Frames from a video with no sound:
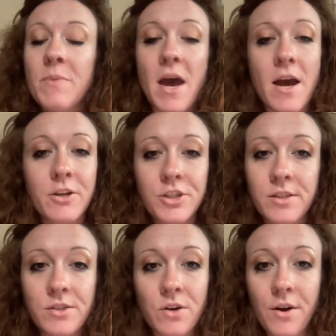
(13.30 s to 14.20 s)

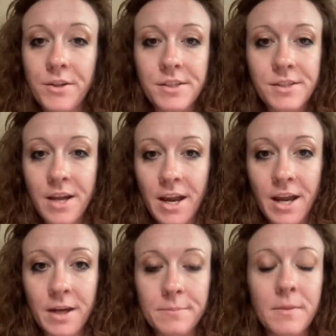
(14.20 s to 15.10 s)
actions are all the
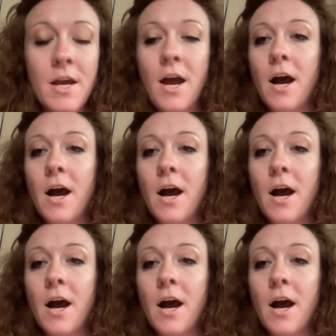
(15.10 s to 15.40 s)
same.